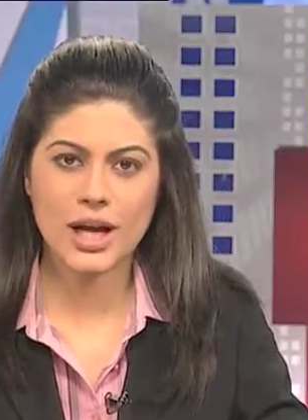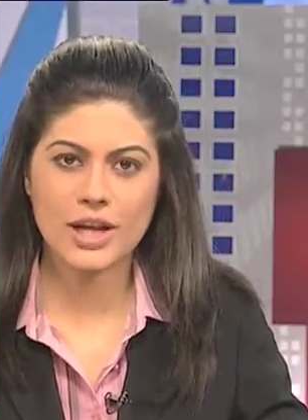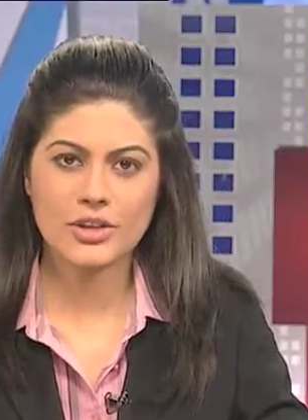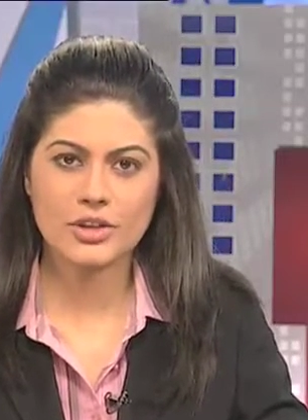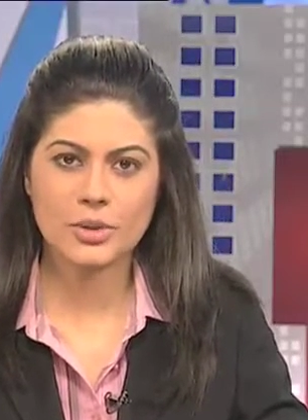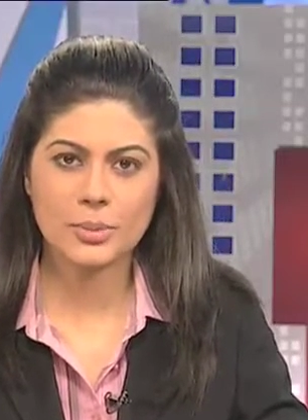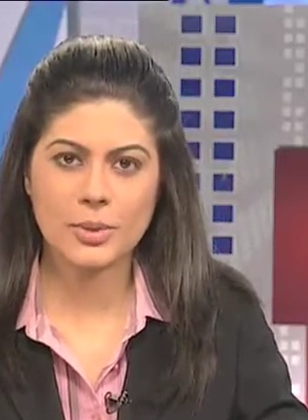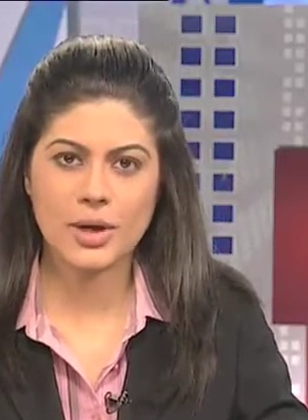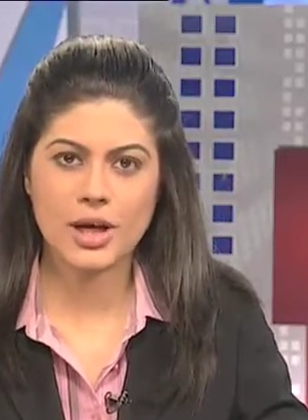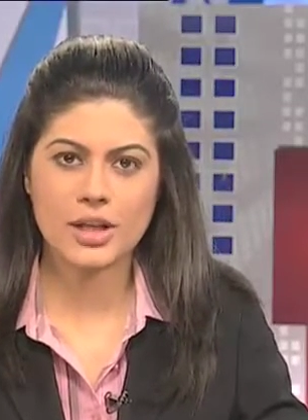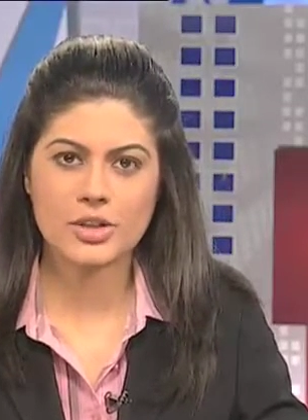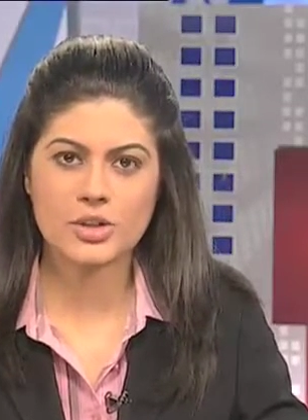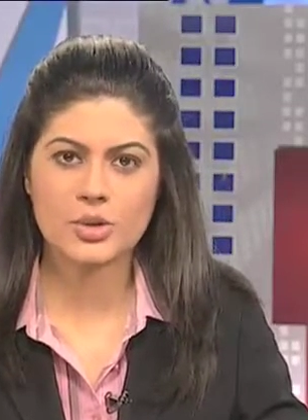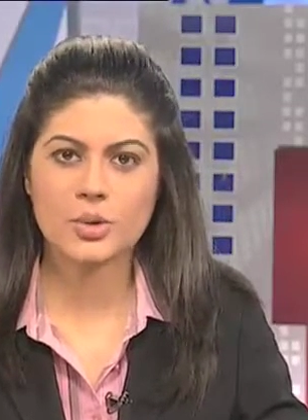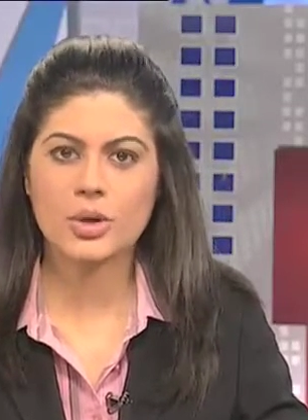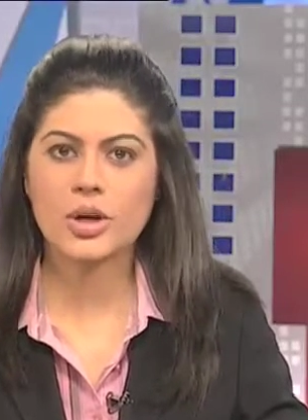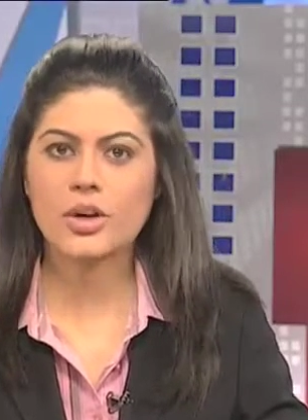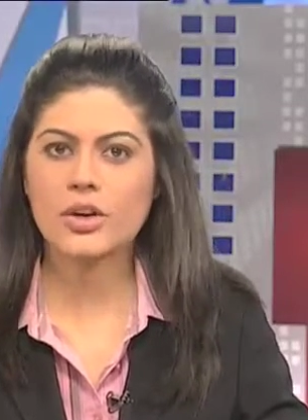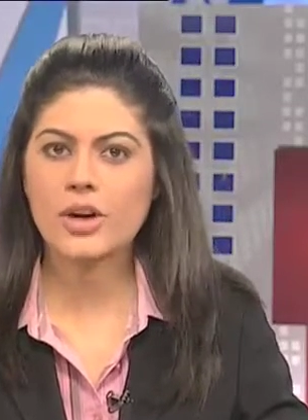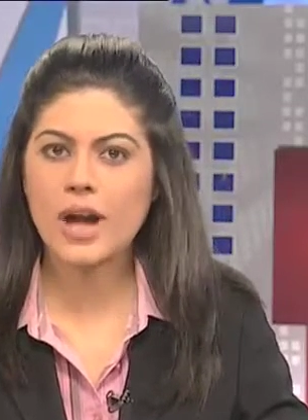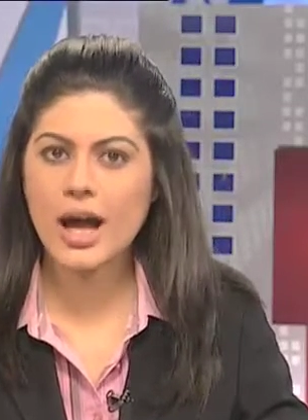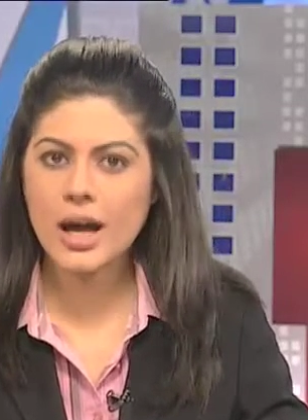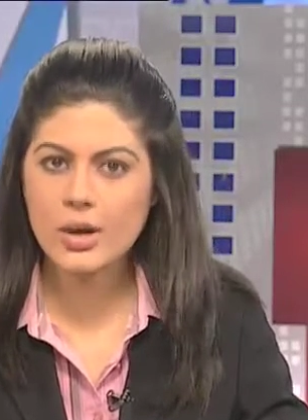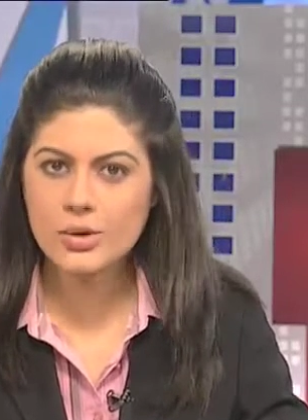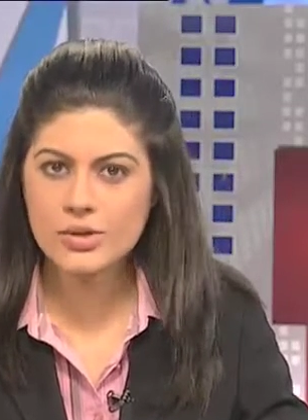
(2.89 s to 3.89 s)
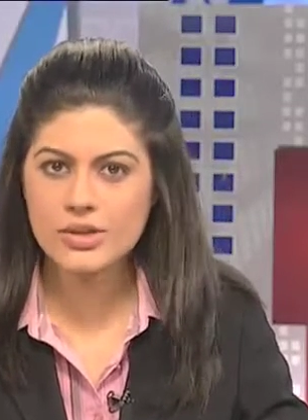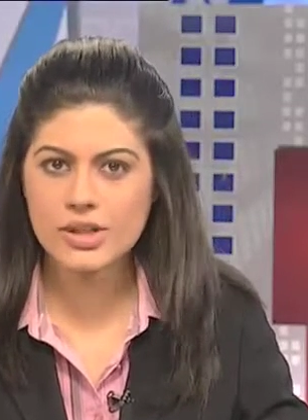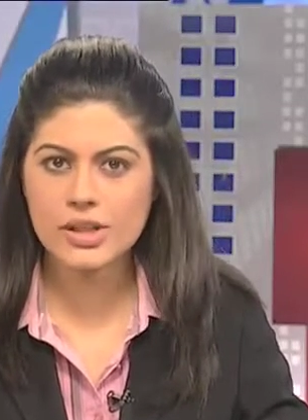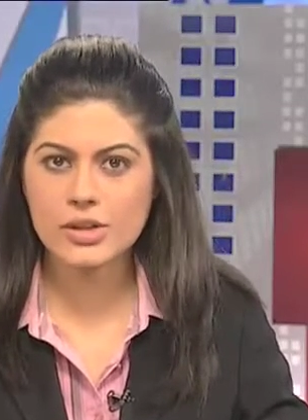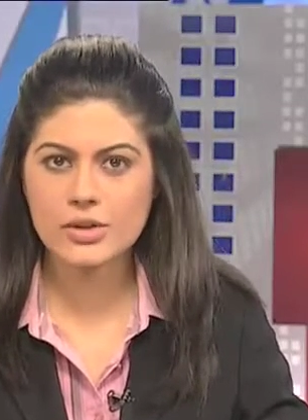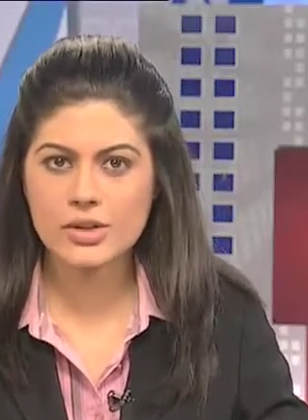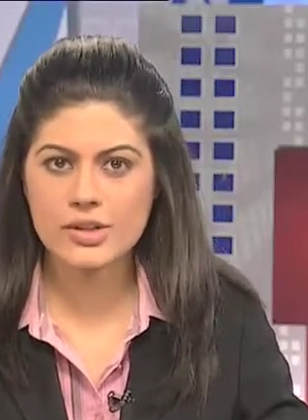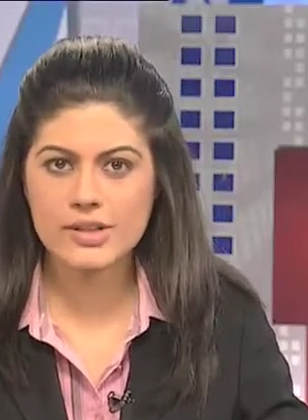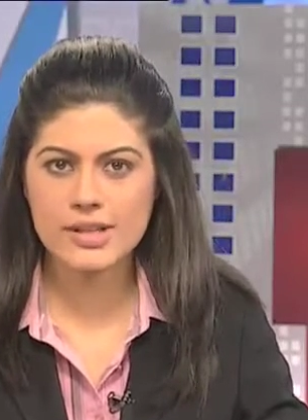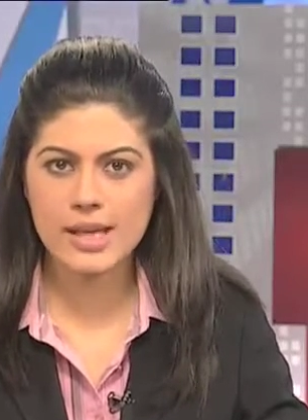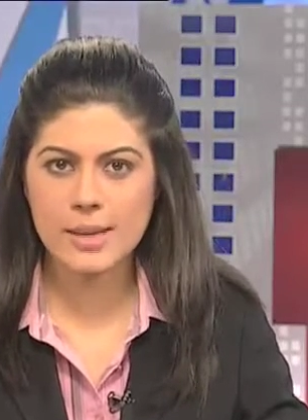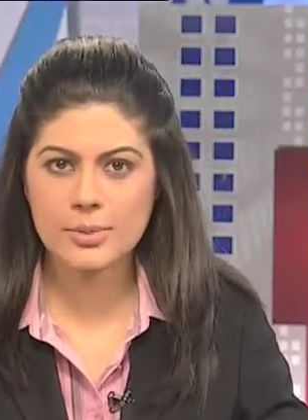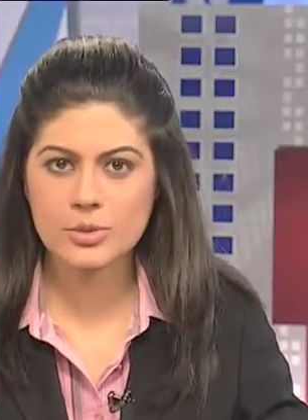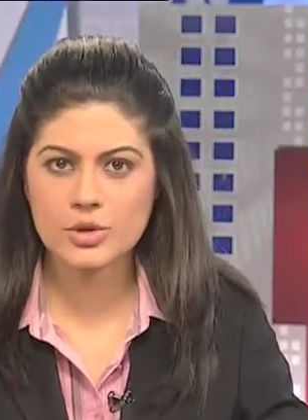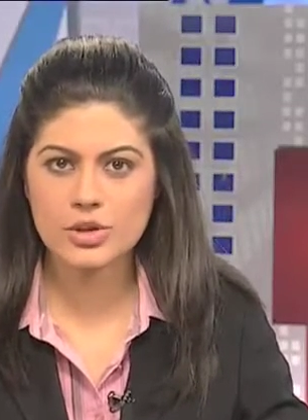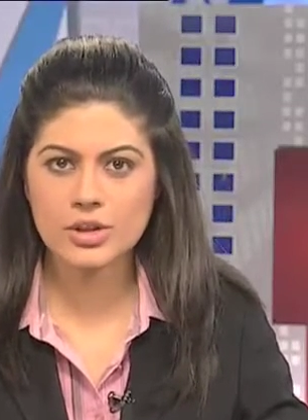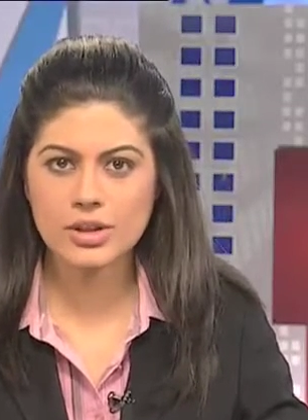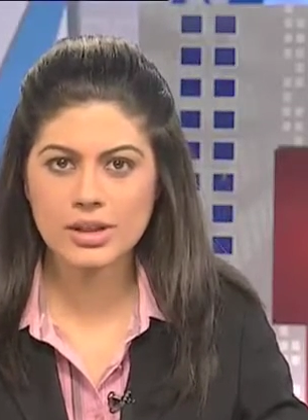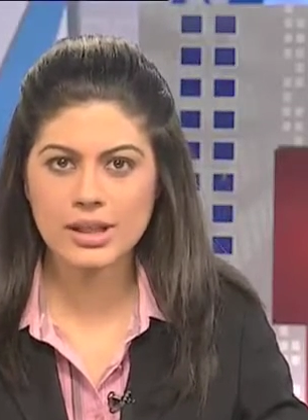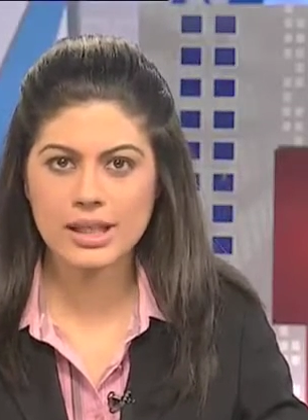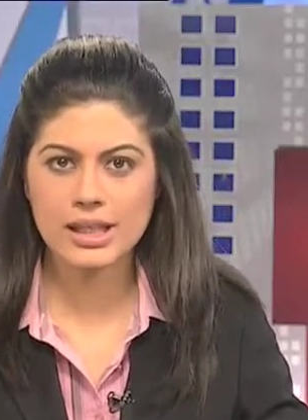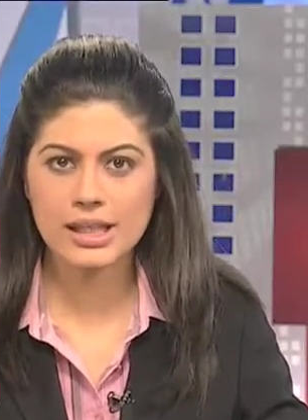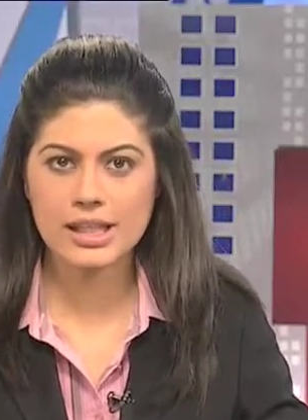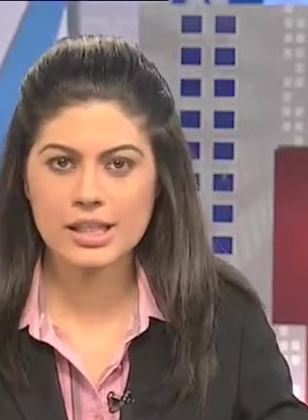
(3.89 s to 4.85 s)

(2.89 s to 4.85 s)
Hyderabad to a rousing reception.